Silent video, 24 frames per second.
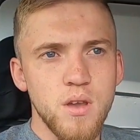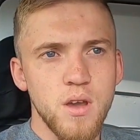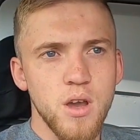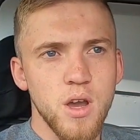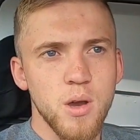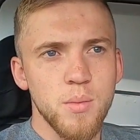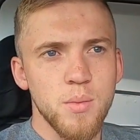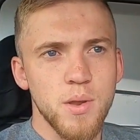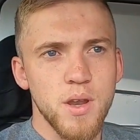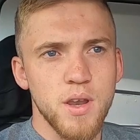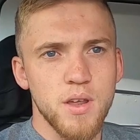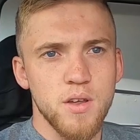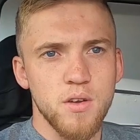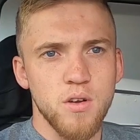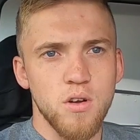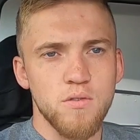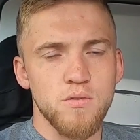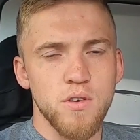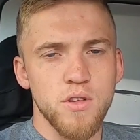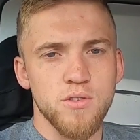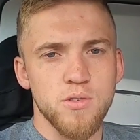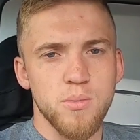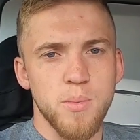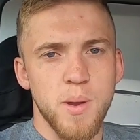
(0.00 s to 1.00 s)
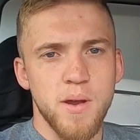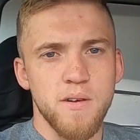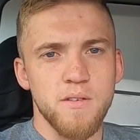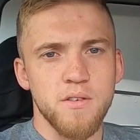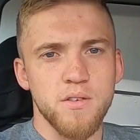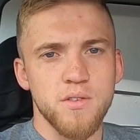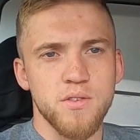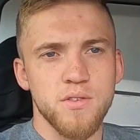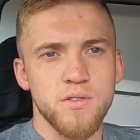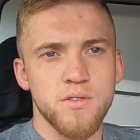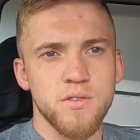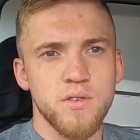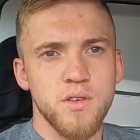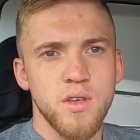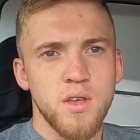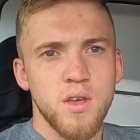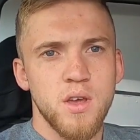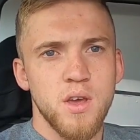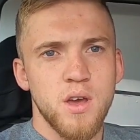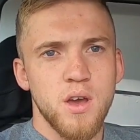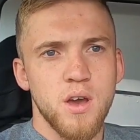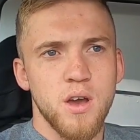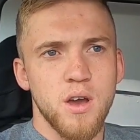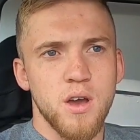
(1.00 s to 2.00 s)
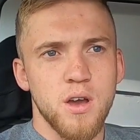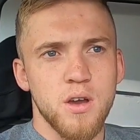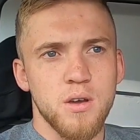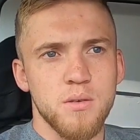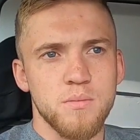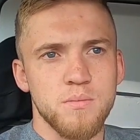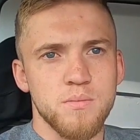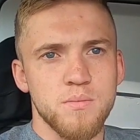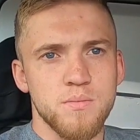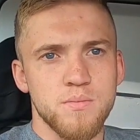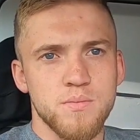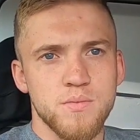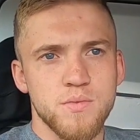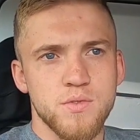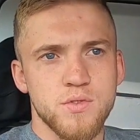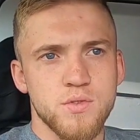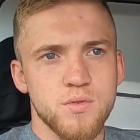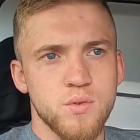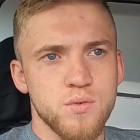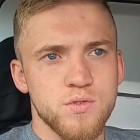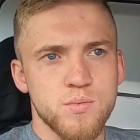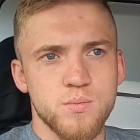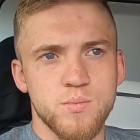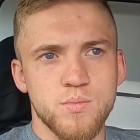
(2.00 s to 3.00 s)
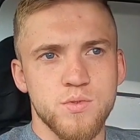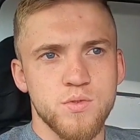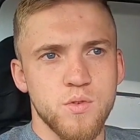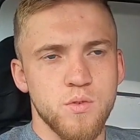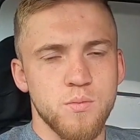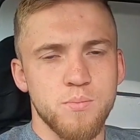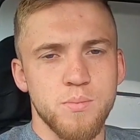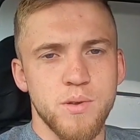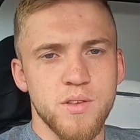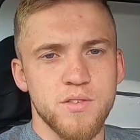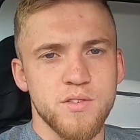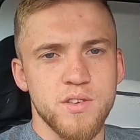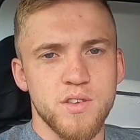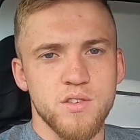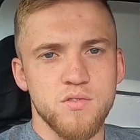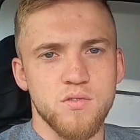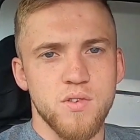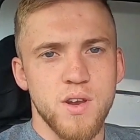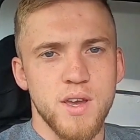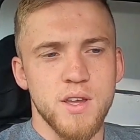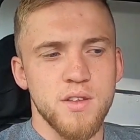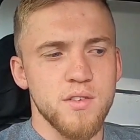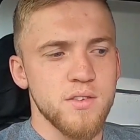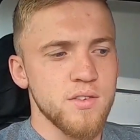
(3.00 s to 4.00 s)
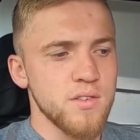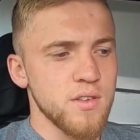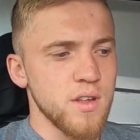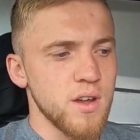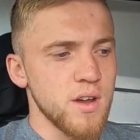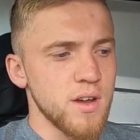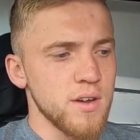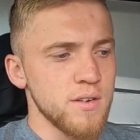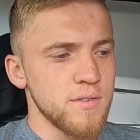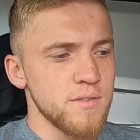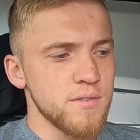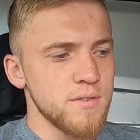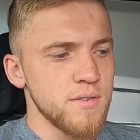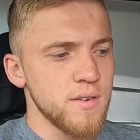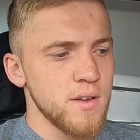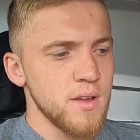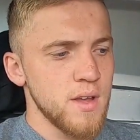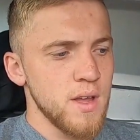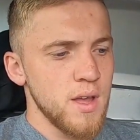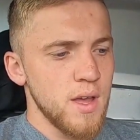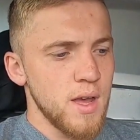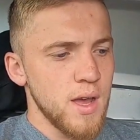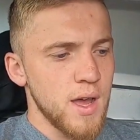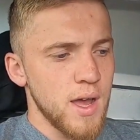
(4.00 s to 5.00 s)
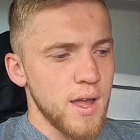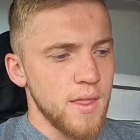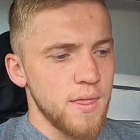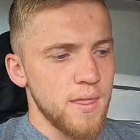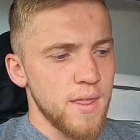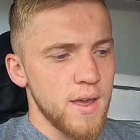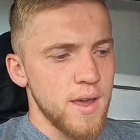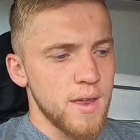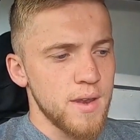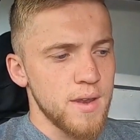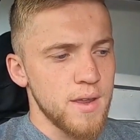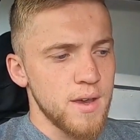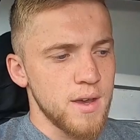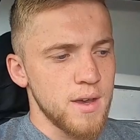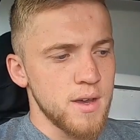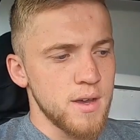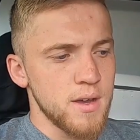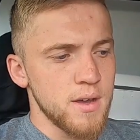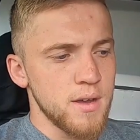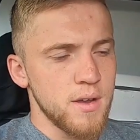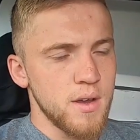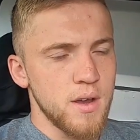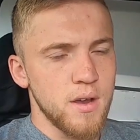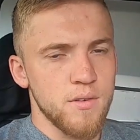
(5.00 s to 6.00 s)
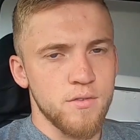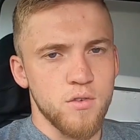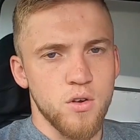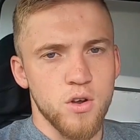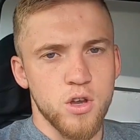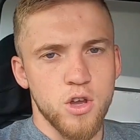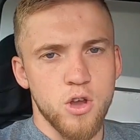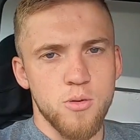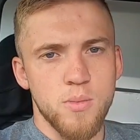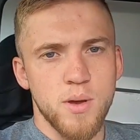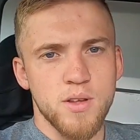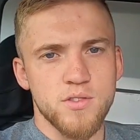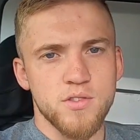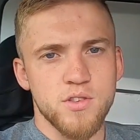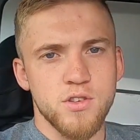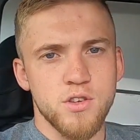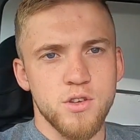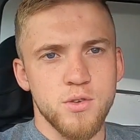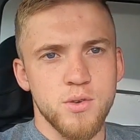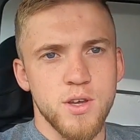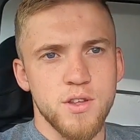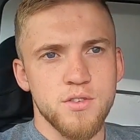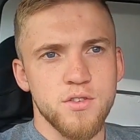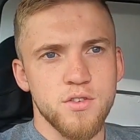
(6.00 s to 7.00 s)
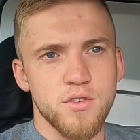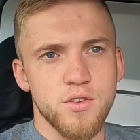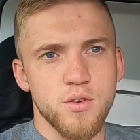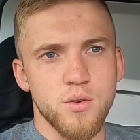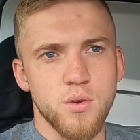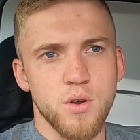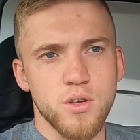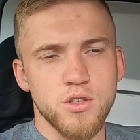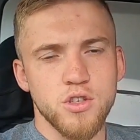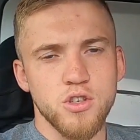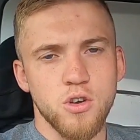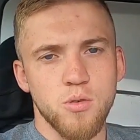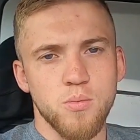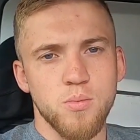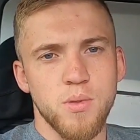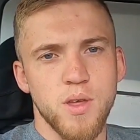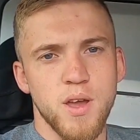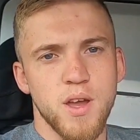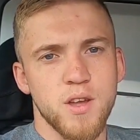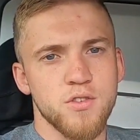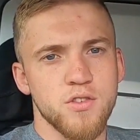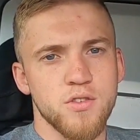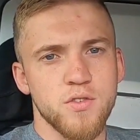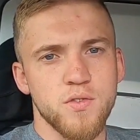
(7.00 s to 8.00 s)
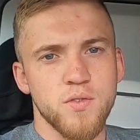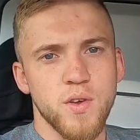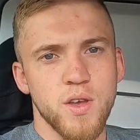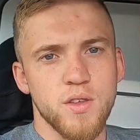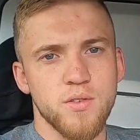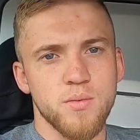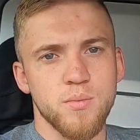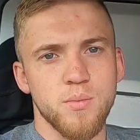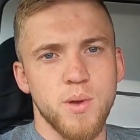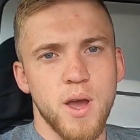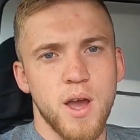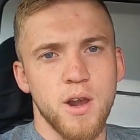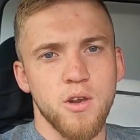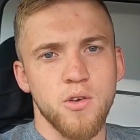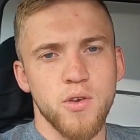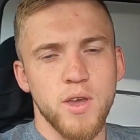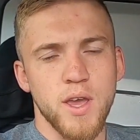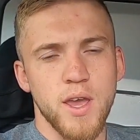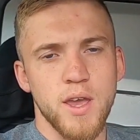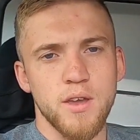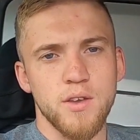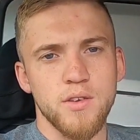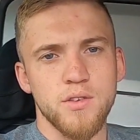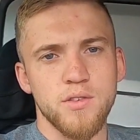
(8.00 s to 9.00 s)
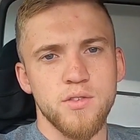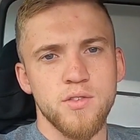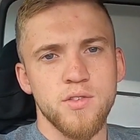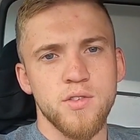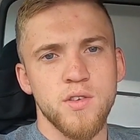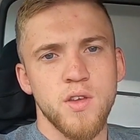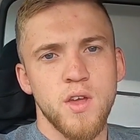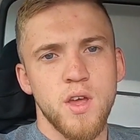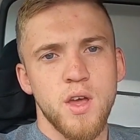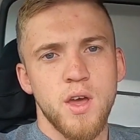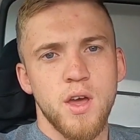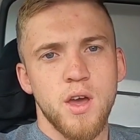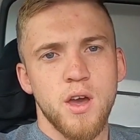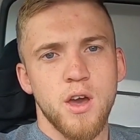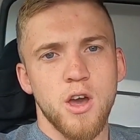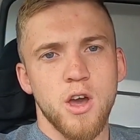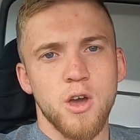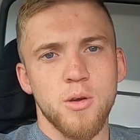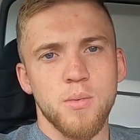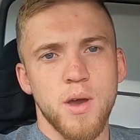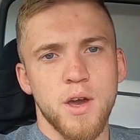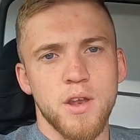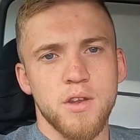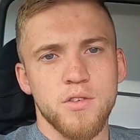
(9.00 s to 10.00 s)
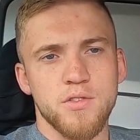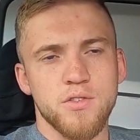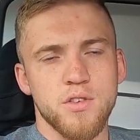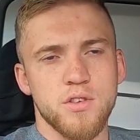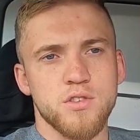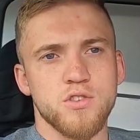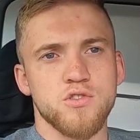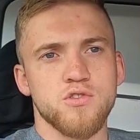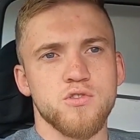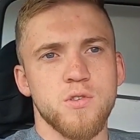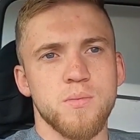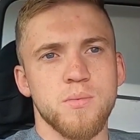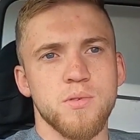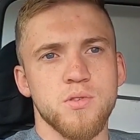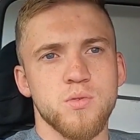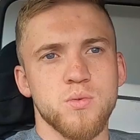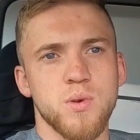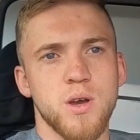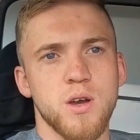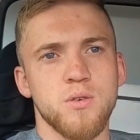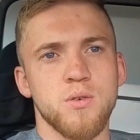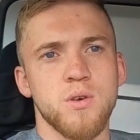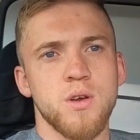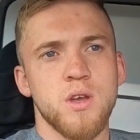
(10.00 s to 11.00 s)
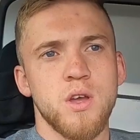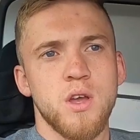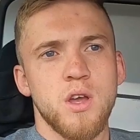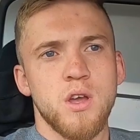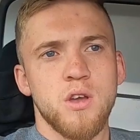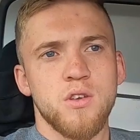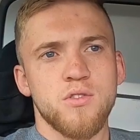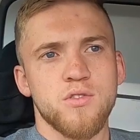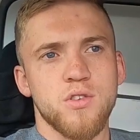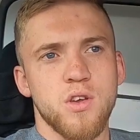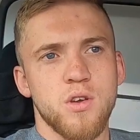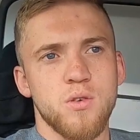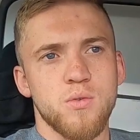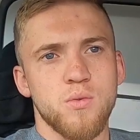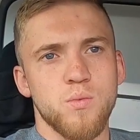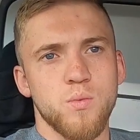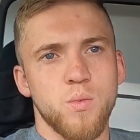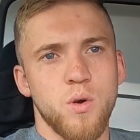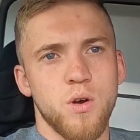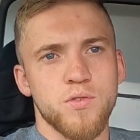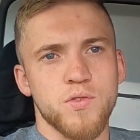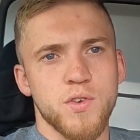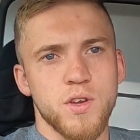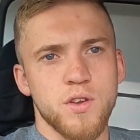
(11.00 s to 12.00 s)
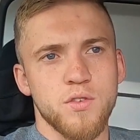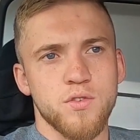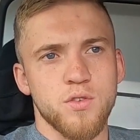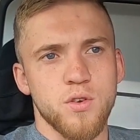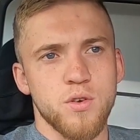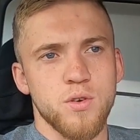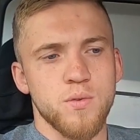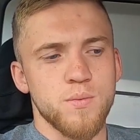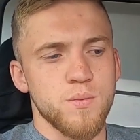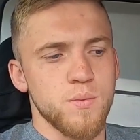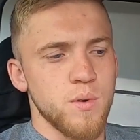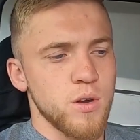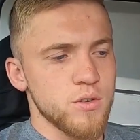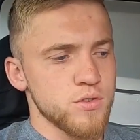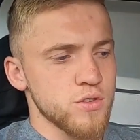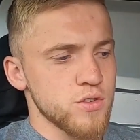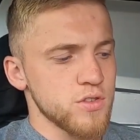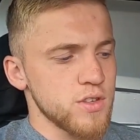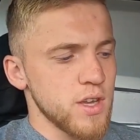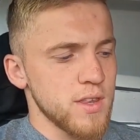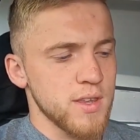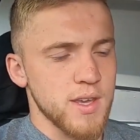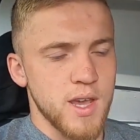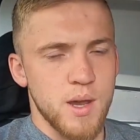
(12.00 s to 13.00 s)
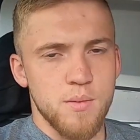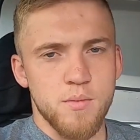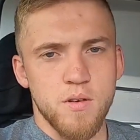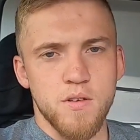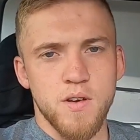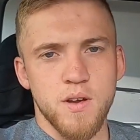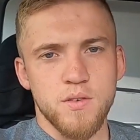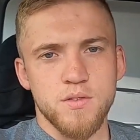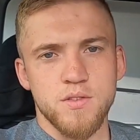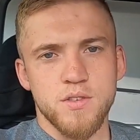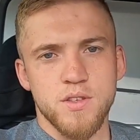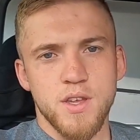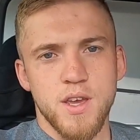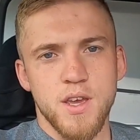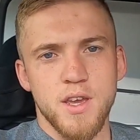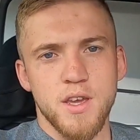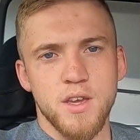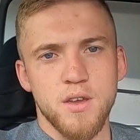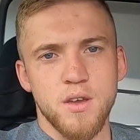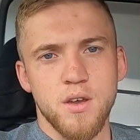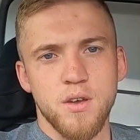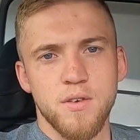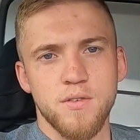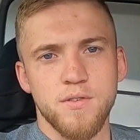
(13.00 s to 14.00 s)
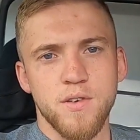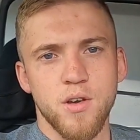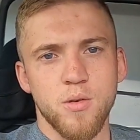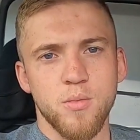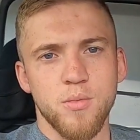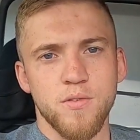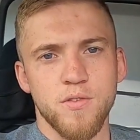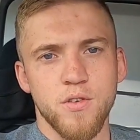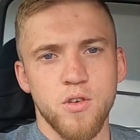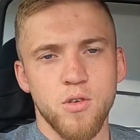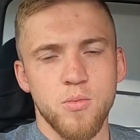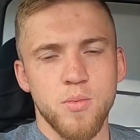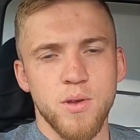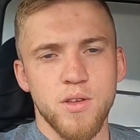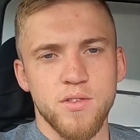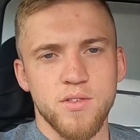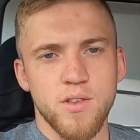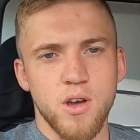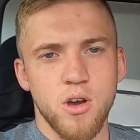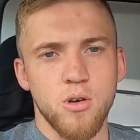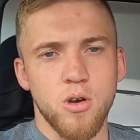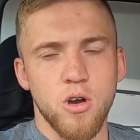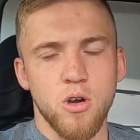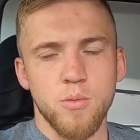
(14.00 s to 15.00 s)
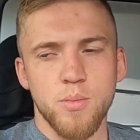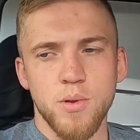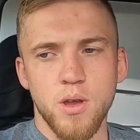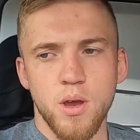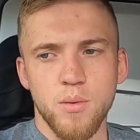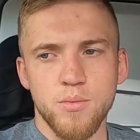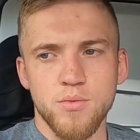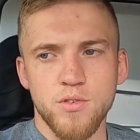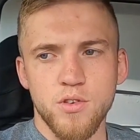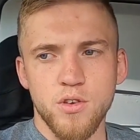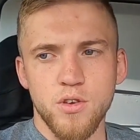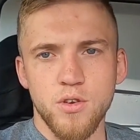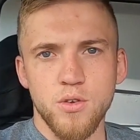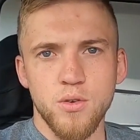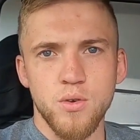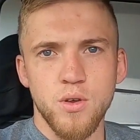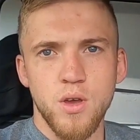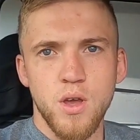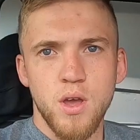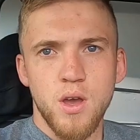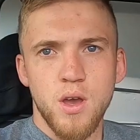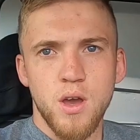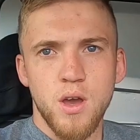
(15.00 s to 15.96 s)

And then I've got to run some errands, sort some sort of business related stuff. And then I've got to go back to the unit to do a job there, just fit some alligators and a sun strip as well. So what I was thinking of doing, I'll just take the camera around today, film a few bits that I'll be up to,